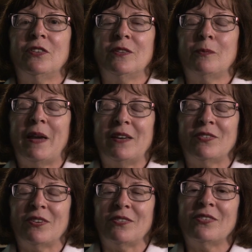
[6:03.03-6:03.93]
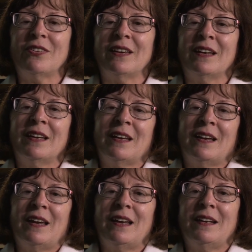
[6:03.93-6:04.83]
to the bases.
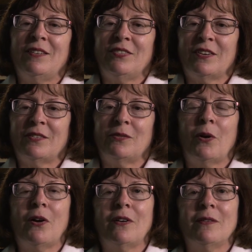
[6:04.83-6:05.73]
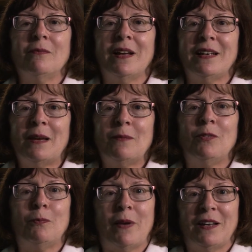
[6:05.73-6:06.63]
And he said, "Welcome, my
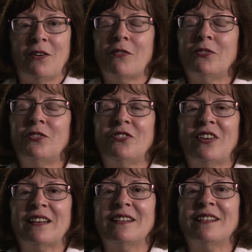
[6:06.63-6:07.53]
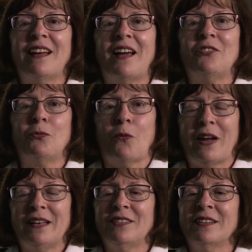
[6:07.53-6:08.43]
name's Petty Officer Second Class
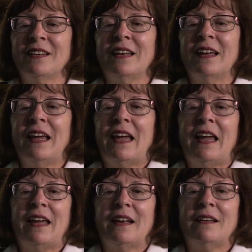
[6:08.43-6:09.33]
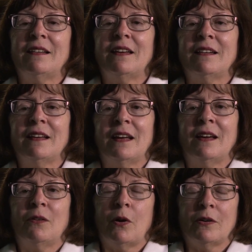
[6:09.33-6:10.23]
White, and
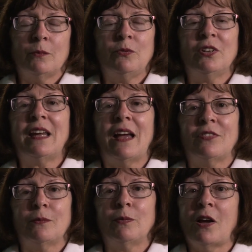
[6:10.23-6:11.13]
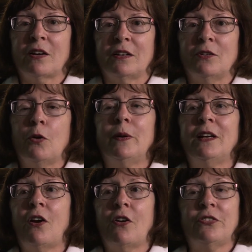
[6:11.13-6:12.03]
welcome to Casablanca." Nobody
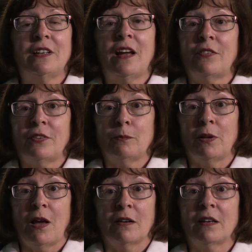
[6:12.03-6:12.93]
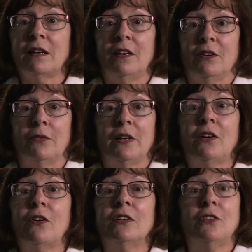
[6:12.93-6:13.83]
calls it Casablanca here. We
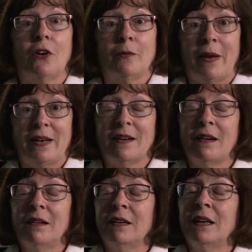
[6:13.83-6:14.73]
call it Darbeda.